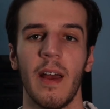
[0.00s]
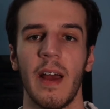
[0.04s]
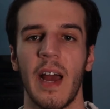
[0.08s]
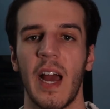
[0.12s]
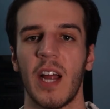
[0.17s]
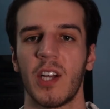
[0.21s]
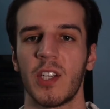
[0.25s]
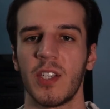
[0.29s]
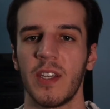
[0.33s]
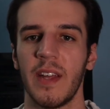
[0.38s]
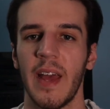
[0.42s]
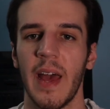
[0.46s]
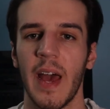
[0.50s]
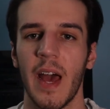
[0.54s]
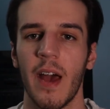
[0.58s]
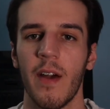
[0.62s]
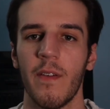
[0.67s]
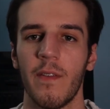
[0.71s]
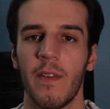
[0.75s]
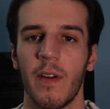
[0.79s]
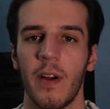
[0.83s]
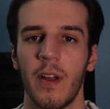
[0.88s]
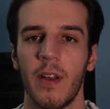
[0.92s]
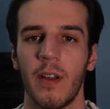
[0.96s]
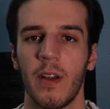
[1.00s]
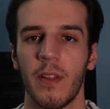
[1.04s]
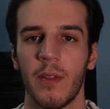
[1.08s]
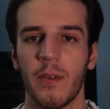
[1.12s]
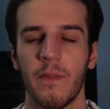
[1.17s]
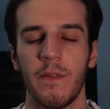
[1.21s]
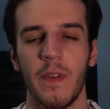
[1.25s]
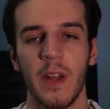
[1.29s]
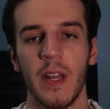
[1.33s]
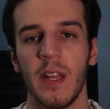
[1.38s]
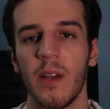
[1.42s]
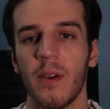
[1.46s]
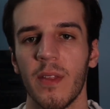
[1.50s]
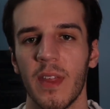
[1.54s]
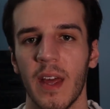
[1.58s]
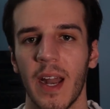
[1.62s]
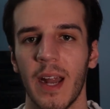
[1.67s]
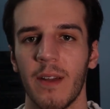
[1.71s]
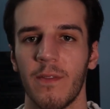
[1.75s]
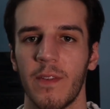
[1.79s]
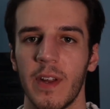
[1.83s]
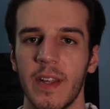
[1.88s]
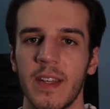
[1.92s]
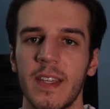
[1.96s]
I actually have another video that
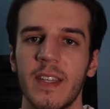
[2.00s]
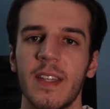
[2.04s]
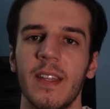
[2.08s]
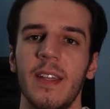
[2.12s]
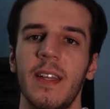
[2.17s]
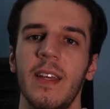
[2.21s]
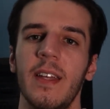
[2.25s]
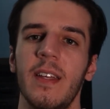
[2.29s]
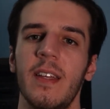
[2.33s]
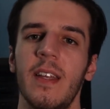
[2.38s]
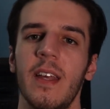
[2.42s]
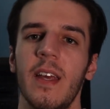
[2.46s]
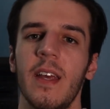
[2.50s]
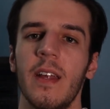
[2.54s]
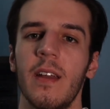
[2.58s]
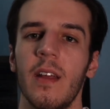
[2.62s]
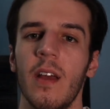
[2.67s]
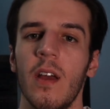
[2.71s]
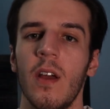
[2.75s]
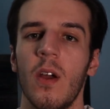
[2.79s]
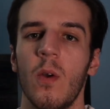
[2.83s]
I recently did